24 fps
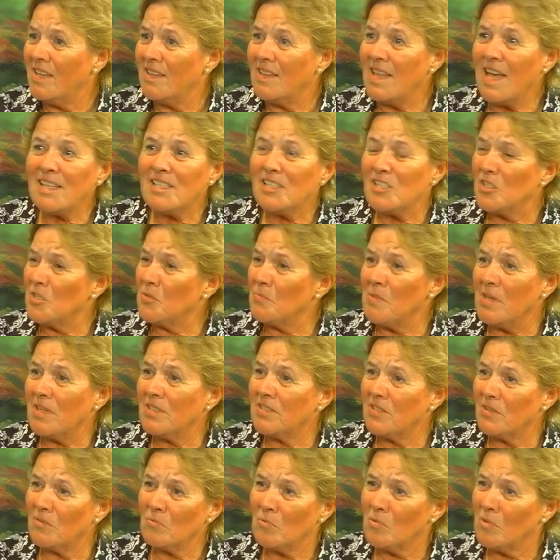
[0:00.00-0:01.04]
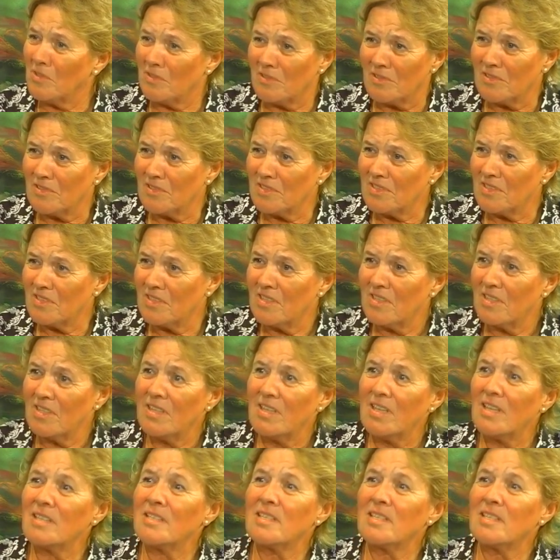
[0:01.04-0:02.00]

That just makes it worse. Mm-hmm.